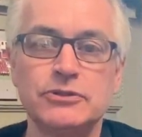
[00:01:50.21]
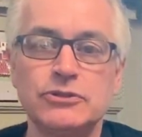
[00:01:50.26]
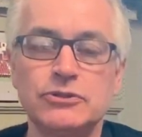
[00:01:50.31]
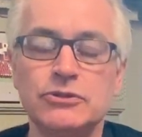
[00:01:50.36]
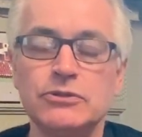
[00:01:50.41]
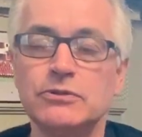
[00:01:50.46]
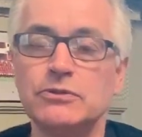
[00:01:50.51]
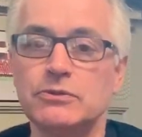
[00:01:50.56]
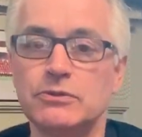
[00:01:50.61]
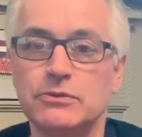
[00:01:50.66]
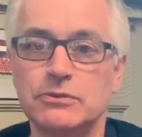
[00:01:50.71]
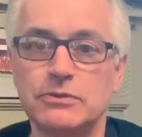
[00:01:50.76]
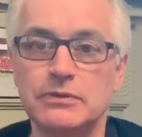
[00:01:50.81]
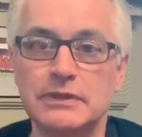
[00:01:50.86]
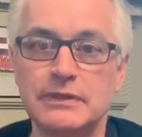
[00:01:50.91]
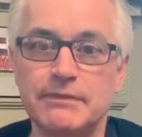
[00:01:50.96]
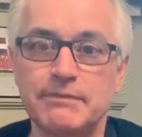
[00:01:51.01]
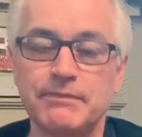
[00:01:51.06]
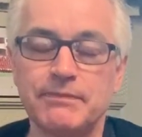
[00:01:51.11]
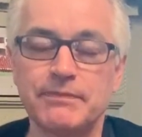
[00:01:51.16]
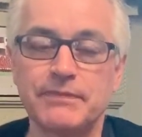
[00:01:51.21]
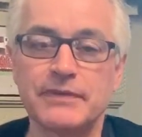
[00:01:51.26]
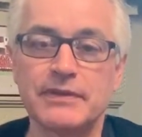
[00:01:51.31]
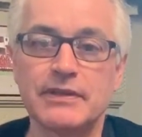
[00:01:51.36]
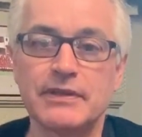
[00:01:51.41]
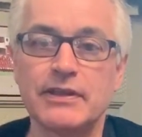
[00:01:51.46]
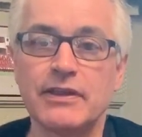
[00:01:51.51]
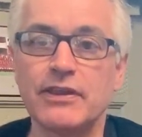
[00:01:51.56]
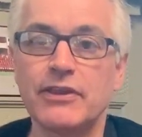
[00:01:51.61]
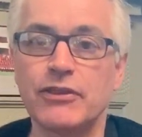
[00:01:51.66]
2,
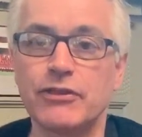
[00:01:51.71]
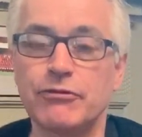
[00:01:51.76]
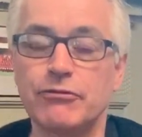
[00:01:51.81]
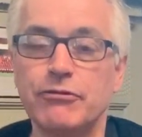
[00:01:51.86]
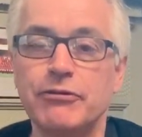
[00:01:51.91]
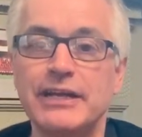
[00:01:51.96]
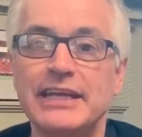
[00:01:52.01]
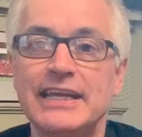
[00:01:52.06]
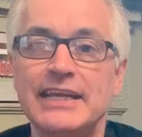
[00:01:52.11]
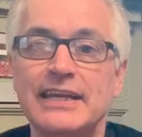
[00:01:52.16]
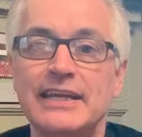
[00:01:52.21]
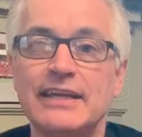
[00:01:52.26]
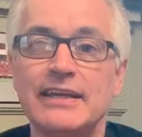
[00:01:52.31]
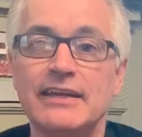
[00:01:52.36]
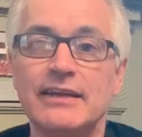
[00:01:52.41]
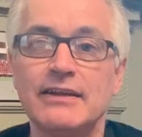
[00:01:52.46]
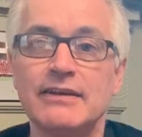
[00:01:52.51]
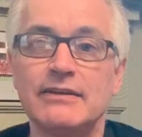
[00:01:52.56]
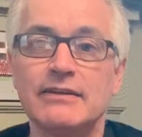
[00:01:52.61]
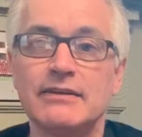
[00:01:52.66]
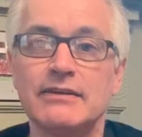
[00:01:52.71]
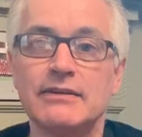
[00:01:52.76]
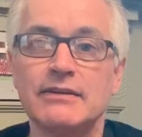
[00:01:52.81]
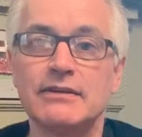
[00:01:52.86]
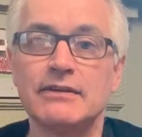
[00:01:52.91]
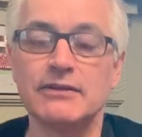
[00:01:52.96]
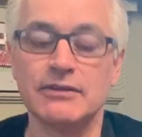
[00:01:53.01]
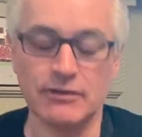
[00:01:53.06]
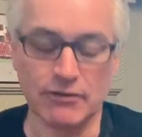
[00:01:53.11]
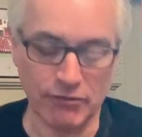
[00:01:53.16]
3,
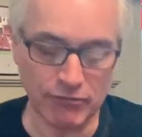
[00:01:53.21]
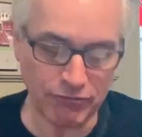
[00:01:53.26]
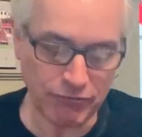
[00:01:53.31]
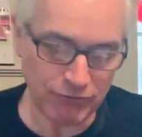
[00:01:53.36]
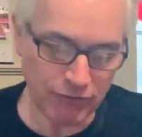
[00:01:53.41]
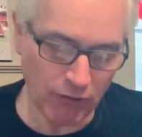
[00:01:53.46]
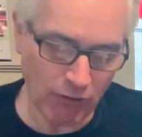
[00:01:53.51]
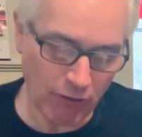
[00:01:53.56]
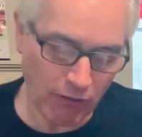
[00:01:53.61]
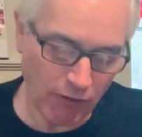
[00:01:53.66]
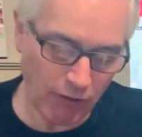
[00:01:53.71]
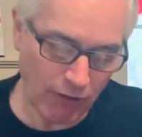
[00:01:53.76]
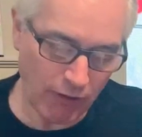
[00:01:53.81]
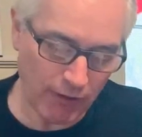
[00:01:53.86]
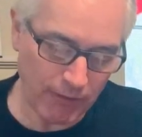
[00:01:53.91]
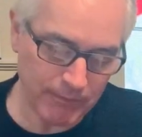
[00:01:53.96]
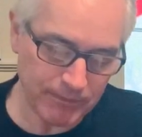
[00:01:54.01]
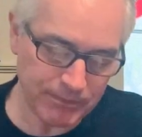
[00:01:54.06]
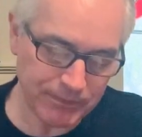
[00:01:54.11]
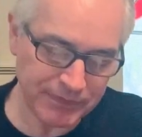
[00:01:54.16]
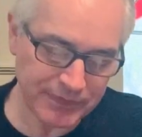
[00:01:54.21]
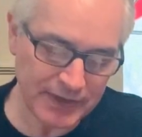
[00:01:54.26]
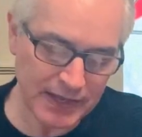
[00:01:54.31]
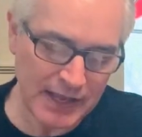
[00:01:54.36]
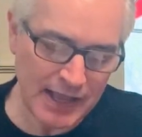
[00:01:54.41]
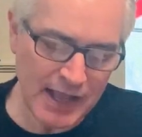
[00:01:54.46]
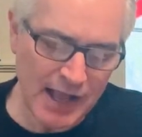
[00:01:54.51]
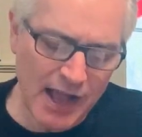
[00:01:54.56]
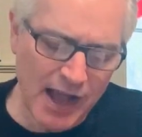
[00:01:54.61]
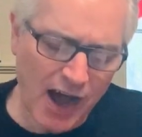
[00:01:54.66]
4.
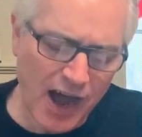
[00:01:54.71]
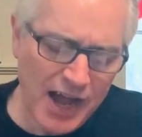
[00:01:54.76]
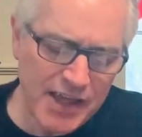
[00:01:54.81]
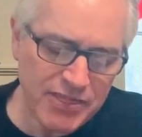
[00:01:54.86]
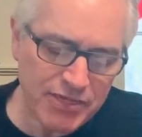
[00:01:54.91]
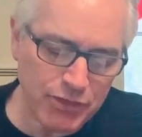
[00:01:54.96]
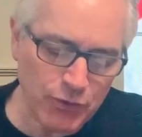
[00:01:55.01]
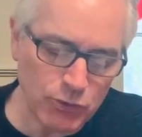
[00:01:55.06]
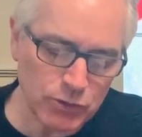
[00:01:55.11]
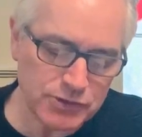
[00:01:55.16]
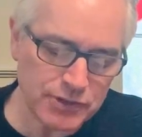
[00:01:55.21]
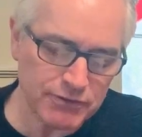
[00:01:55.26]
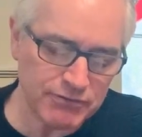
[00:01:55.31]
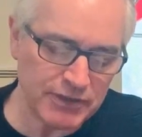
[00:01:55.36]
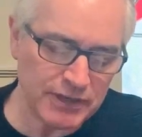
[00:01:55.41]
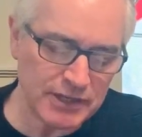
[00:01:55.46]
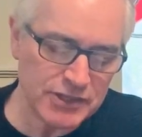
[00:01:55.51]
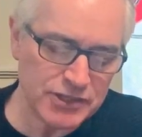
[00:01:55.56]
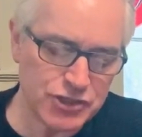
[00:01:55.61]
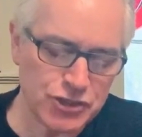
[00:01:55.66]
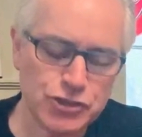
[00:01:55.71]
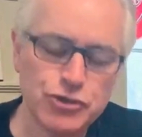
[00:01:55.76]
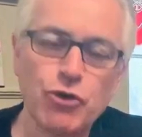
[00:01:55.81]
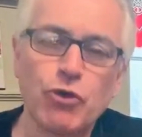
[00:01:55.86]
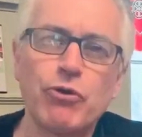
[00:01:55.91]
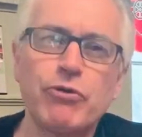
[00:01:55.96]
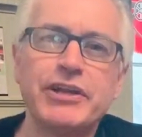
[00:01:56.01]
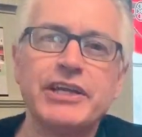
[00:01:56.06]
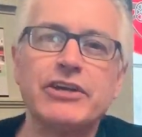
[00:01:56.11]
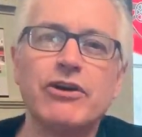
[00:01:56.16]
I thought of
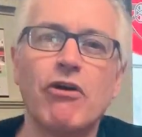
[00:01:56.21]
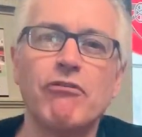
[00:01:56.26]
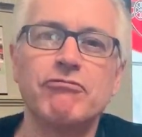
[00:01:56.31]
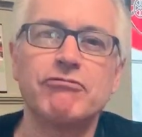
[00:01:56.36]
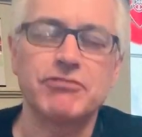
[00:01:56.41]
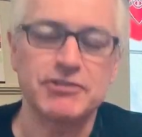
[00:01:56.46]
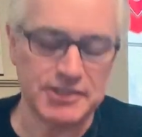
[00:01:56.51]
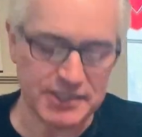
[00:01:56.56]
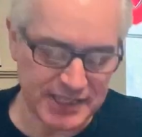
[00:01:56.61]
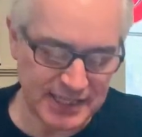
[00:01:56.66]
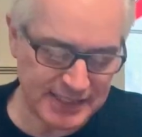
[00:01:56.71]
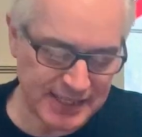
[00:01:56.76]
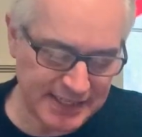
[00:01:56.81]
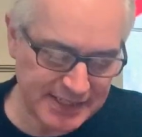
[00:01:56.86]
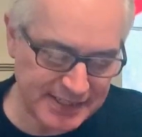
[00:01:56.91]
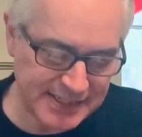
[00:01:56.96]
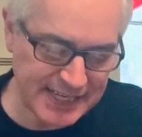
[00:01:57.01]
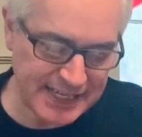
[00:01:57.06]
story conferences in